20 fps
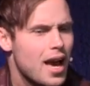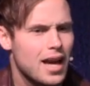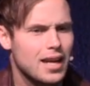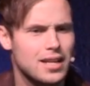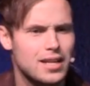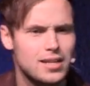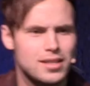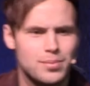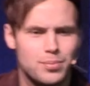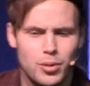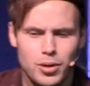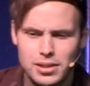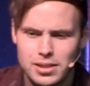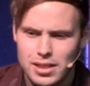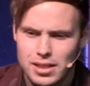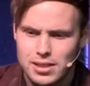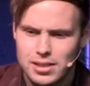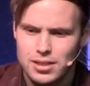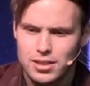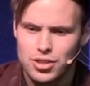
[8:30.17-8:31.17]
And he
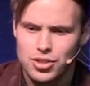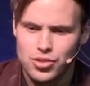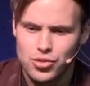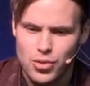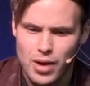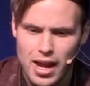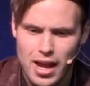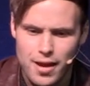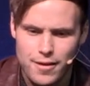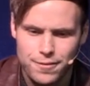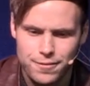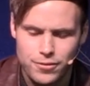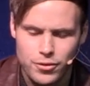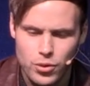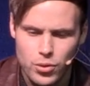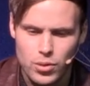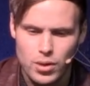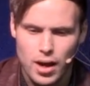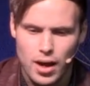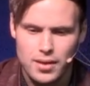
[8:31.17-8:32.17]
puts his tray of
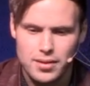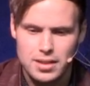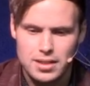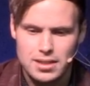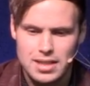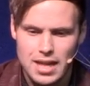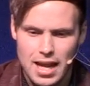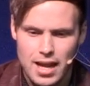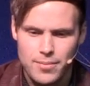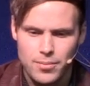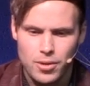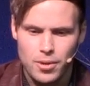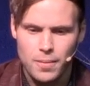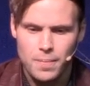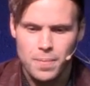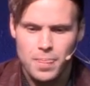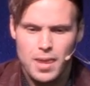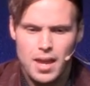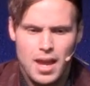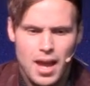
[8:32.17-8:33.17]
food on the table.